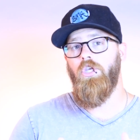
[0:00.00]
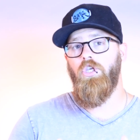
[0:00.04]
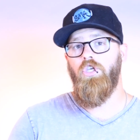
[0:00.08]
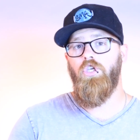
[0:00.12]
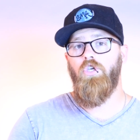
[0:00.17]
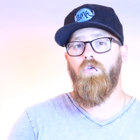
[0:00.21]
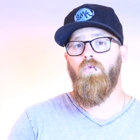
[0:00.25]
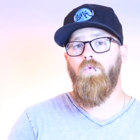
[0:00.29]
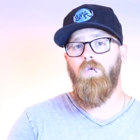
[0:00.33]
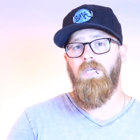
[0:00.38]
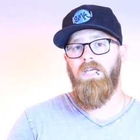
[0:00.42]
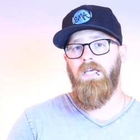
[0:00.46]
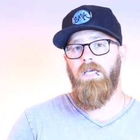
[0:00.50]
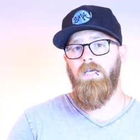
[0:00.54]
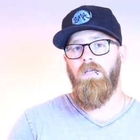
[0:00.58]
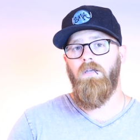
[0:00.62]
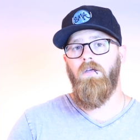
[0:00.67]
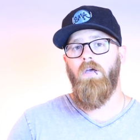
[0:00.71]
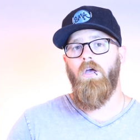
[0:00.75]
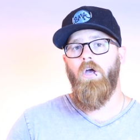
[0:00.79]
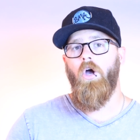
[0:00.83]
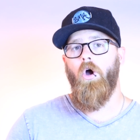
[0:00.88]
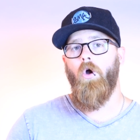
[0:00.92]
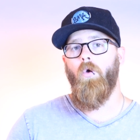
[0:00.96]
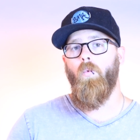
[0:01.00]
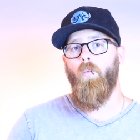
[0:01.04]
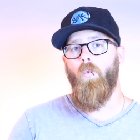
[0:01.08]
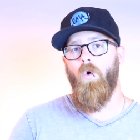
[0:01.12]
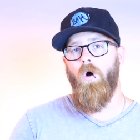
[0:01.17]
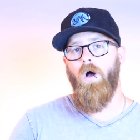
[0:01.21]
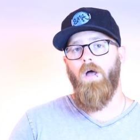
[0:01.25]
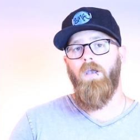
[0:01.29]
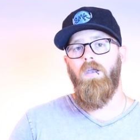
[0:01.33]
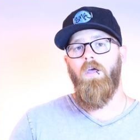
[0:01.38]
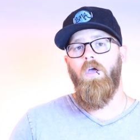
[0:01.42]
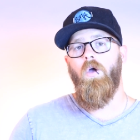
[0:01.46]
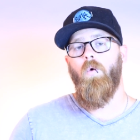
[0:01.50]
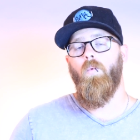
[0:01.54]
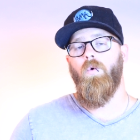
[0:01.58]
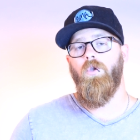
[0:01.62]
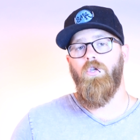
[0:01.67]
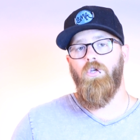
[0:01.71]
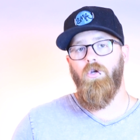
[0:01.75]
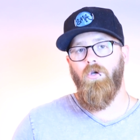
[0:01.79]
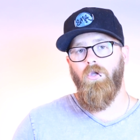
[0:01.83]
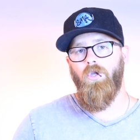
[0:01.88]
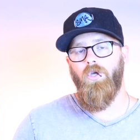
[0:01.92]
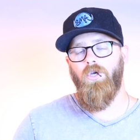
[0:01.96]
you need or want
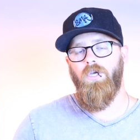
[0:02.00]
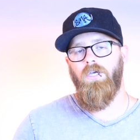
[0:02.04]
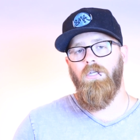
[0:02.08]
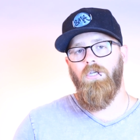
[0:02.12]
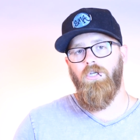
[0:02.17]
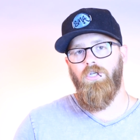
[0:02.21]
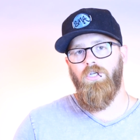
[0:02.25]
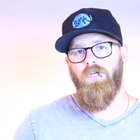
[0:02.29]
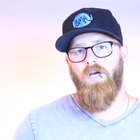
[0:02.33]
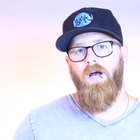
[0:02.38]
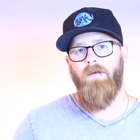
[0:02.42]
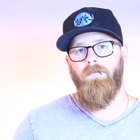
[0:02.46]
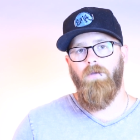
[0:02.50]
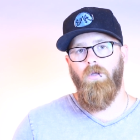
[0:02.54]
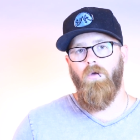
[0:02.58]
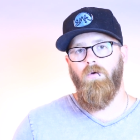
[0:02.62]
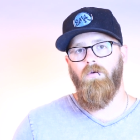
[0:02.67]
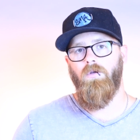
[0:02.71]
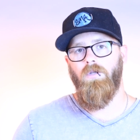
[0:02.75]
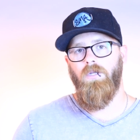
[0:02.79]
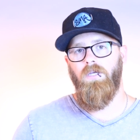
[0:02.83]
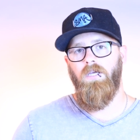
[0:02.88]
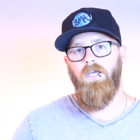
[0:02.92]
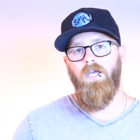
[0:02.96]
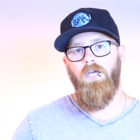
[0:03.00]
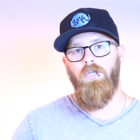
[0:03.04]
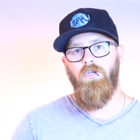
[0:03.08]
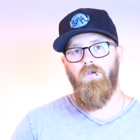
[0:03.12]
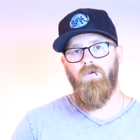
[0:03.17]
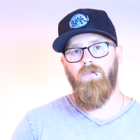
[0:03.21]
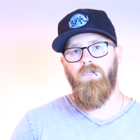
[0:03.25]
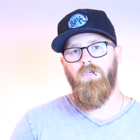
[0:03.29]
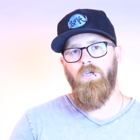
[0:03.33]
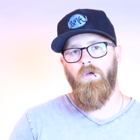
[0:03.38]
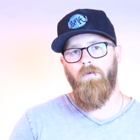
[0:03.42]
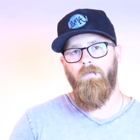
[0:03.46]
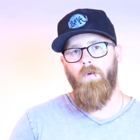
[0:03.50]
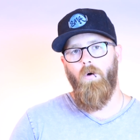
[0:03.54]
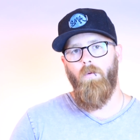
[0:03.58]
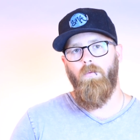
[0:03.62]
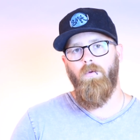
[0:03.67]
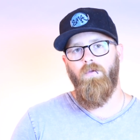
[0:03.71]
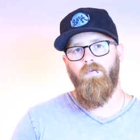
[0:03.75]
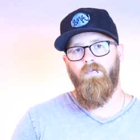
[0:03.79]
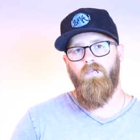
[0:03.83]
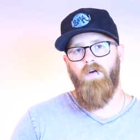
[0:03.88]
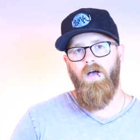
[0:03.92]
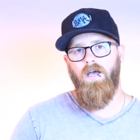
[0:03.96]
when you're looking to shop locally and using your
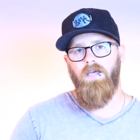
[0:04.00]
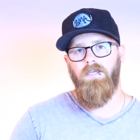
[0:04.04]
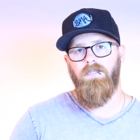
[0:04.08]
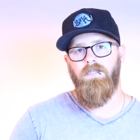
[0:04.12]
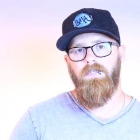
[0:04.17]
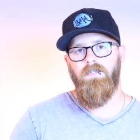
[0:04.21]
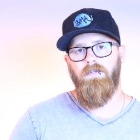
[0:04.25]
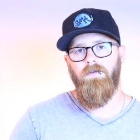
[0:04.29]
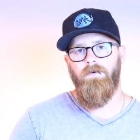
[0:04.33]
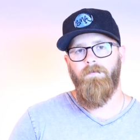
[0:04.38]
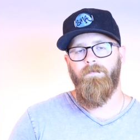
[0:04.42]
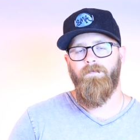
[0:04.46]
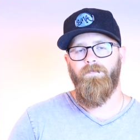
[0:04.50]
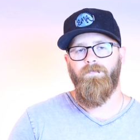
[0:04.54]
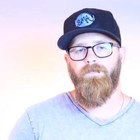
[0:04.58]
mobile device.